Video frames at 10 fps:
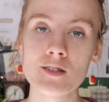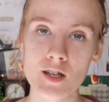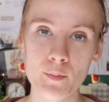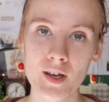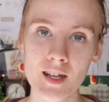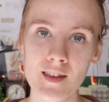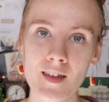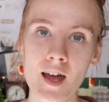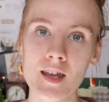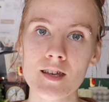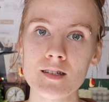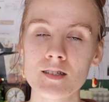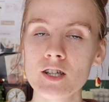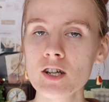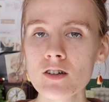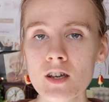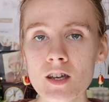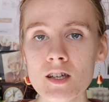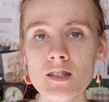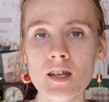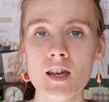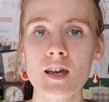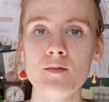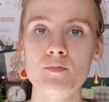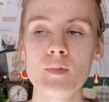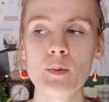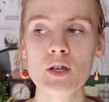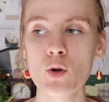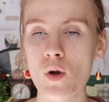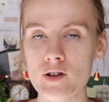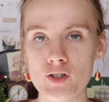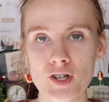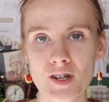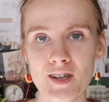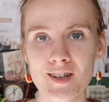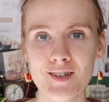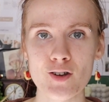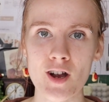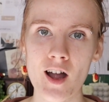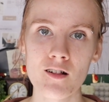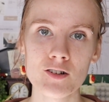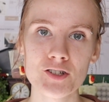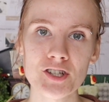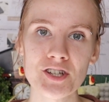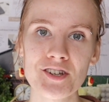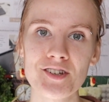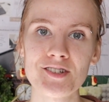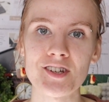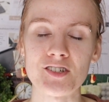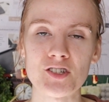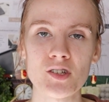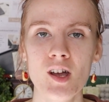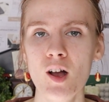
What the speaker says: somebody that is curious and maybe questioning your allergies and just